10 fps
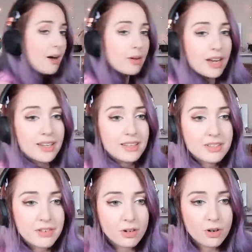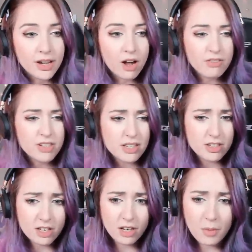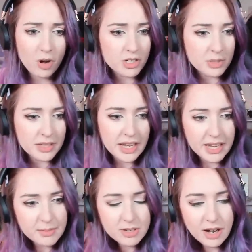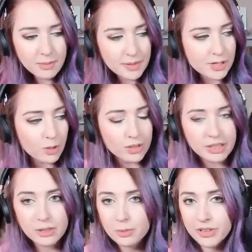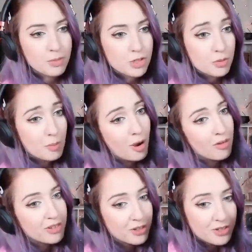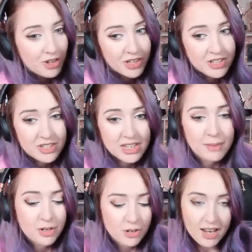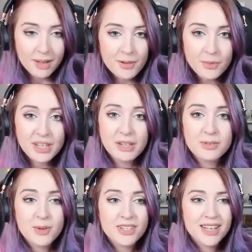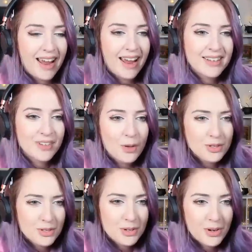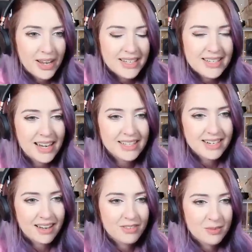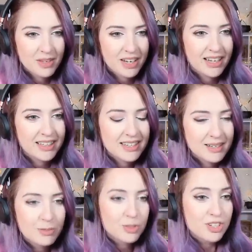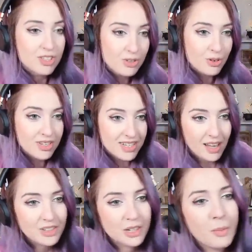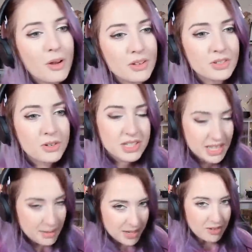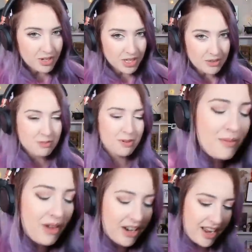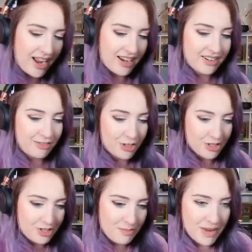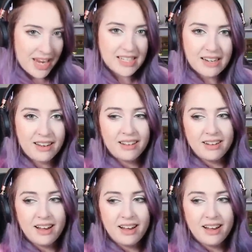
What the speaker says: going to end this video here. Obviously, there's a lot more to do in the game, so I'll be totally up for doing more videos on this. Just let me know. Let me know what you want. And it's also, it's nice to have something like The Sims, which is so nostalgic, but also semi-not usable and kind of just made a